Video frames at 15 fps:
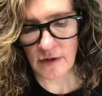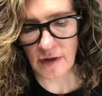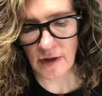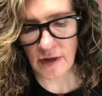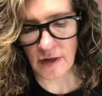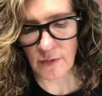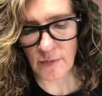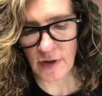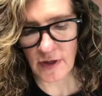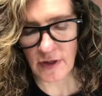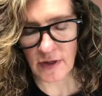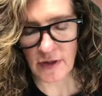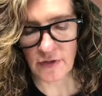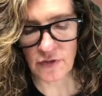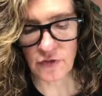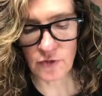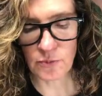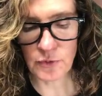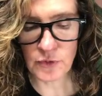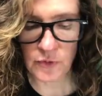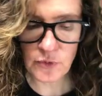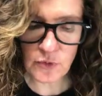Anyway, it's super
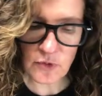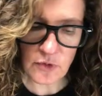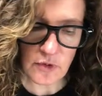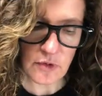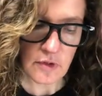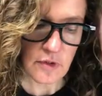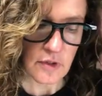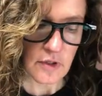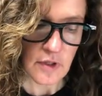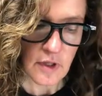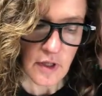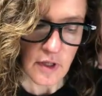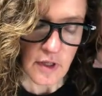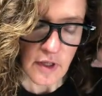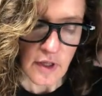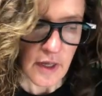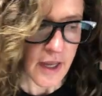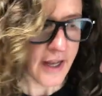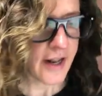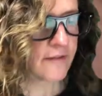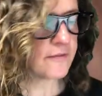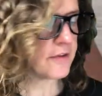cool.
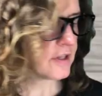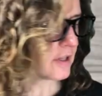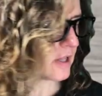And I feel